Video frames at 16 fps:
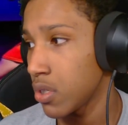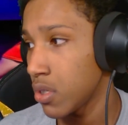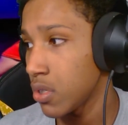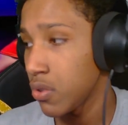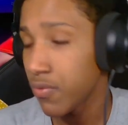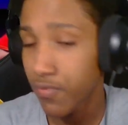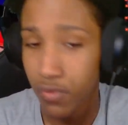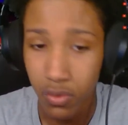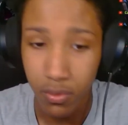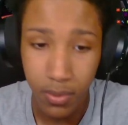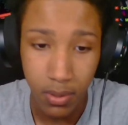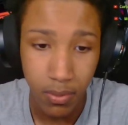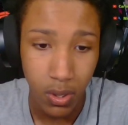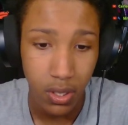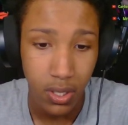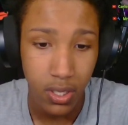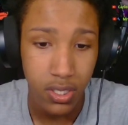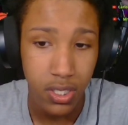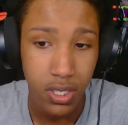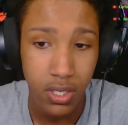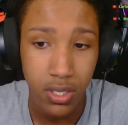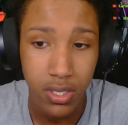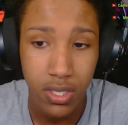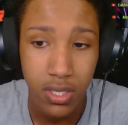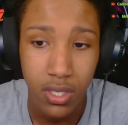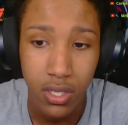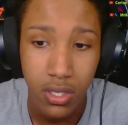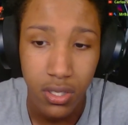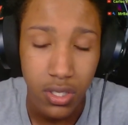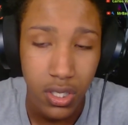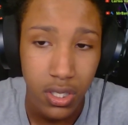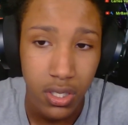You feel me, bro? I should have listened to y'all,
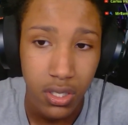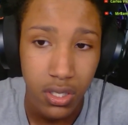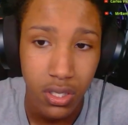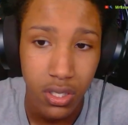chat.